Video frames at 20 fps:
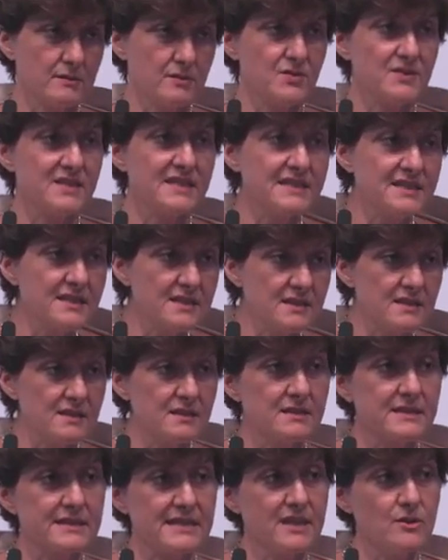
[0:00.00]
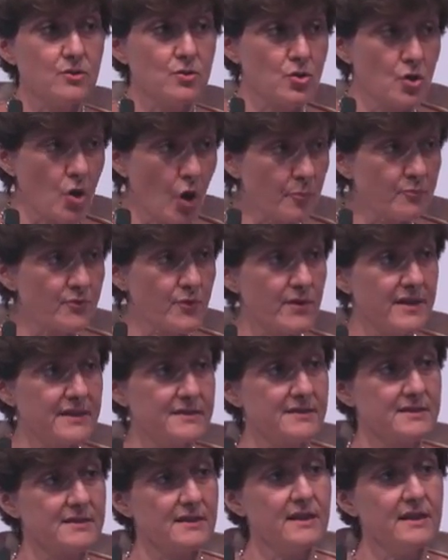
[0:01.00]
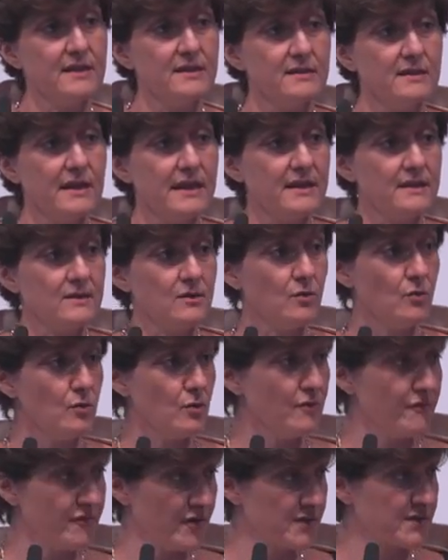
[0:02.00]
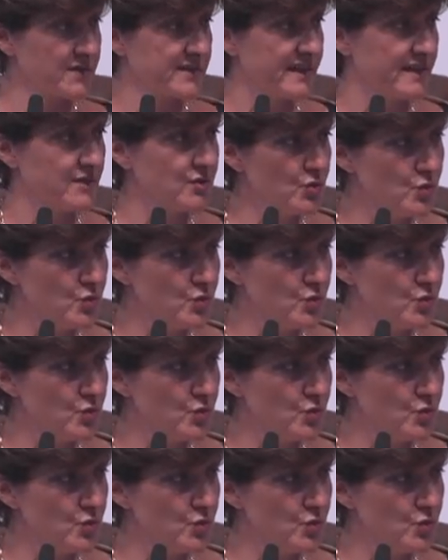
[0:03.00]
the citizens and the corporates and all of us can